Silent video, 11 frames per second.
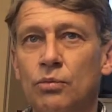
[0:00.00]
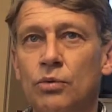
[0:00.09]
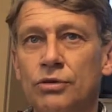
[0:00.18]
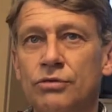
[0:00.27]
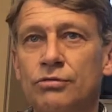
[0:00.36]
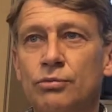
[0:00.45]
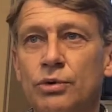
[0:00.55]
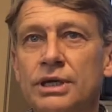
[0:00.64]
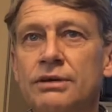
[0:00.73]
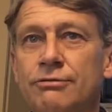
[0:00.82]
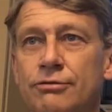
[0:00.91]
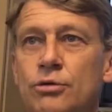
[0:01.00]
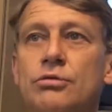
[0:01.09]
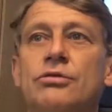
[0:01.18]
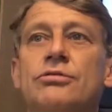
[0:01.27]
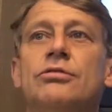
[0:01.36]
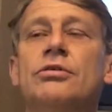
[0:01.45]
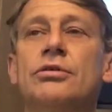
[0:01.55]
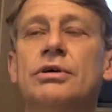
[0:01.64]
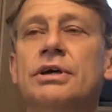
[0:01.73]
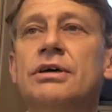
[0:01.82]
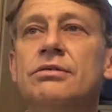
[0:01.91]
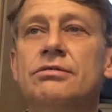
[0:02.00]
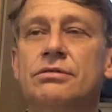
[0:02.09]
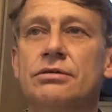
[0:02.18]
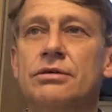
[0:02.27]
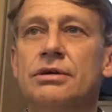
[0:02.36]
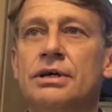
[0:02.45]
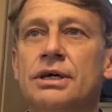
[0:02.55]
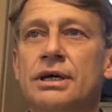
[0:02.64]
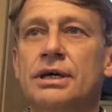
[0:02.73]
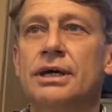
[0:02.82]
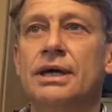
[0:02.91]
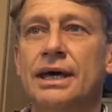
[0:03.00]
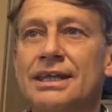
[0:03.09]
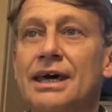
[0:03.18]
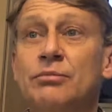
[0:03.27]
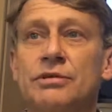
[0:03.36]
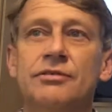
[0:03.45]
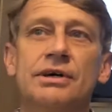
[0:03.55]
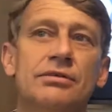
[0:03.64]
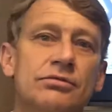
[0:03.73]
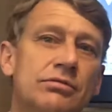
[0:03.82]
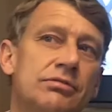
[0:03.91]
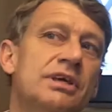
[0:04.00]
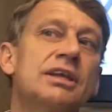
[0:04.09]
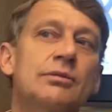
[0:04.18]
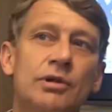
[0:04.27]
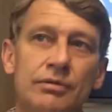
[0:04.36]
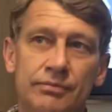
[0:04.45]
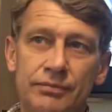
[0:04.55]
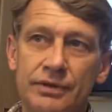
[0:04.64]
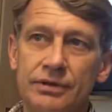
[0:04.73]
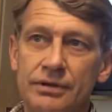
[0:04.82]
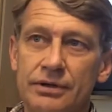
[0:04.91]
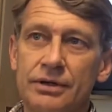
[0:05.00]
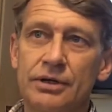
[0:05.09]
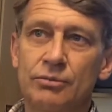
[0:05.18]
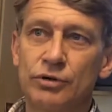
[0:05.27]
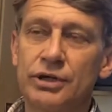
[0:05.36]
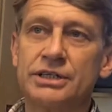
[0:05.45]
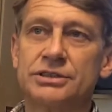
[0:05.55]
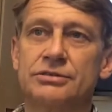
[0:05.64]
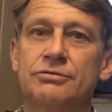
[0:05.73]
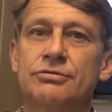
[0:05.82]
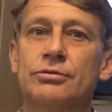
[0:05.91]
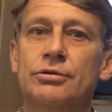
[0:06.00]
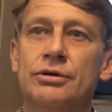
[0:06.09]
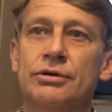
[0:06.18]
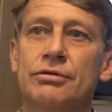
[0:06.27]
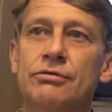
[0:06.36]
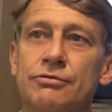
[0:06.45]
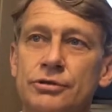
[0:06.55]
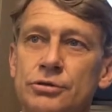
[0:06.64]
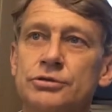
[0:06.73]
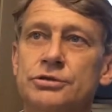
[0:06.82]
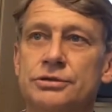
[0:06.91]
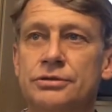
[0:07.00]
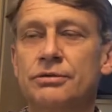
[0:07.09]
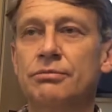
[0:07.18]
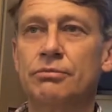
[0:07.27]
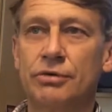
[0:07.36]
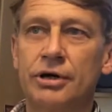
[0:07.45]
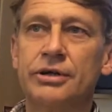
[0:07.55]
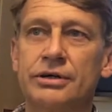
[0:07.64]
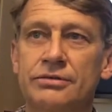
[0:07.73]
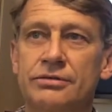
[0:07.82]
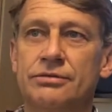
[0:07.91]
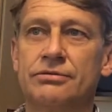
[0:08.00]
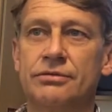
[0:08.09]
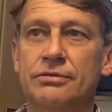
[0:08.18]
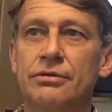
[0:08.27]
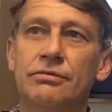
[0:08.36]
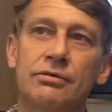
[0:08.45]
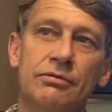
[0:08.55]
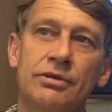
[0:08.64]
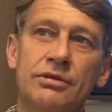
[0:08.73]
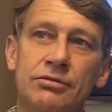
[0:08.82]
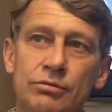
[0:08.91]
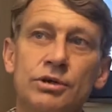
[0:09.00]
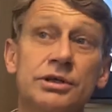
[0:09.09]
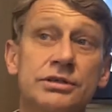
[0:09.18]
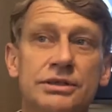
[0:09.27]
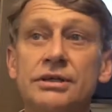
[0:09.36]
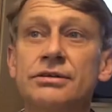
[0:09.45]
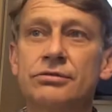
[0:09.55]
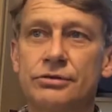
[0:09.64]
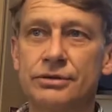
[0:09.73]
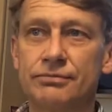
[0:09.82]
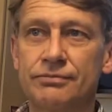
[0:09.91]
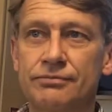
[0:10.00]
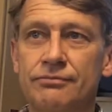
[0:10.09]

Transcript: what we focus on is adaptive and sustainable production for the future products of the Swedish industry.